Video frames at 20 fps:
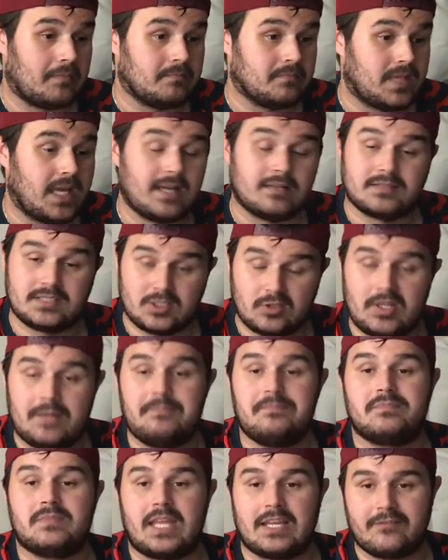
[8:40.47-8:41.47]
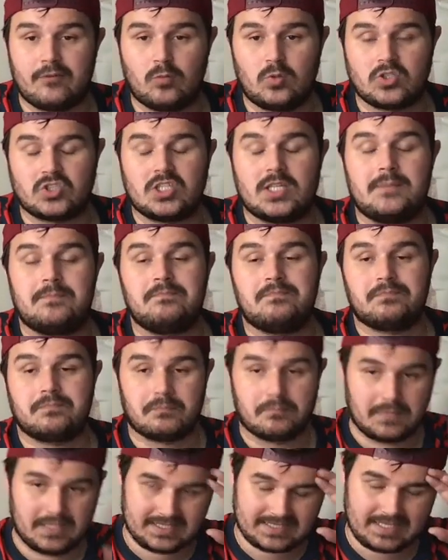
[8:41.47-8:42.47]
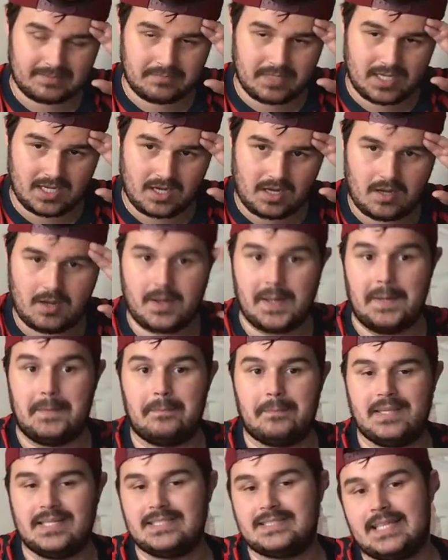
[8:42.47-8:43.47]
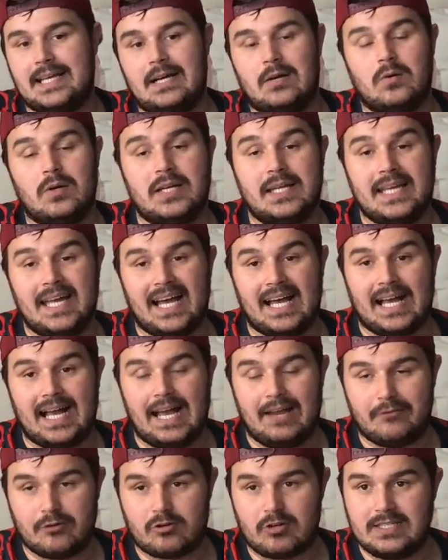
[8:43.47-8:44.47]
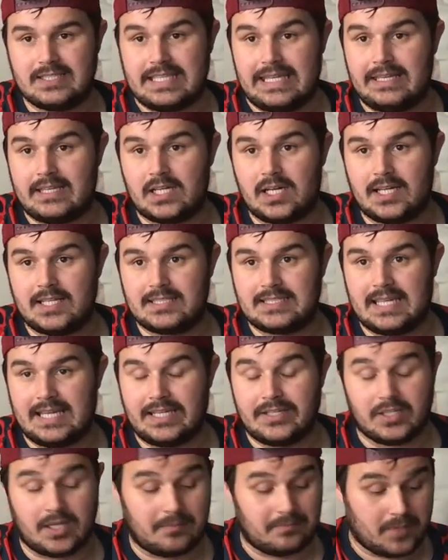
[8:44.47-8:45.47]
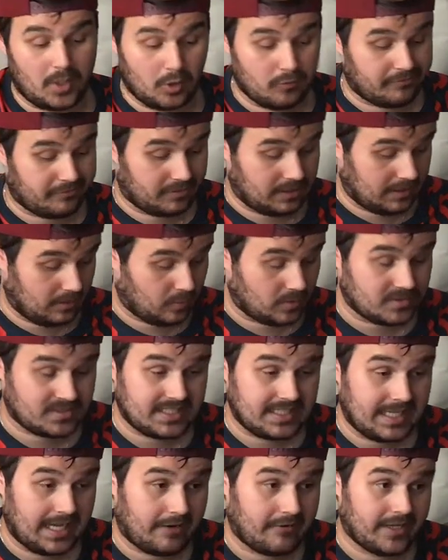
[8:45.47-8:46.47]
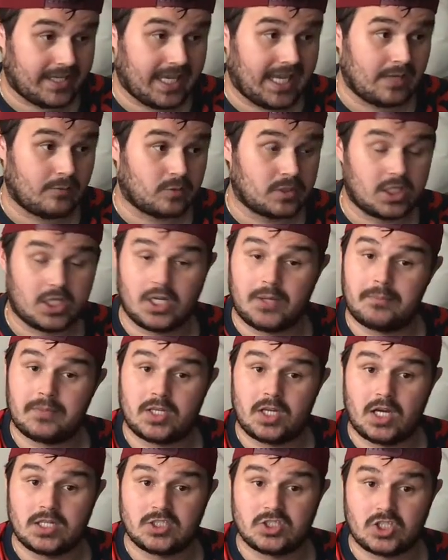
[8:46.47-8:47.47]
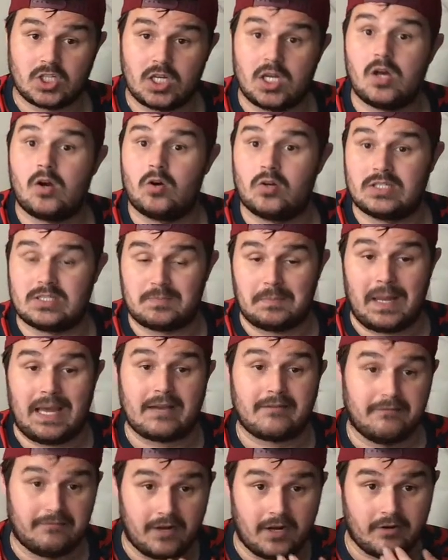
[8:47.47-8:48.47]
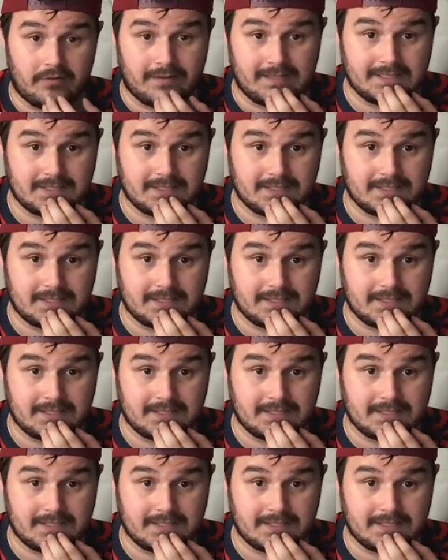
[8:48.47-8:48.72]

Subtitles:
Yeah, till then, thank you for watching. Mia Samia. Peace out. Have a great day, guys. And hopefully, we'll see Harry Kane with the number 9 shirt on his back very, very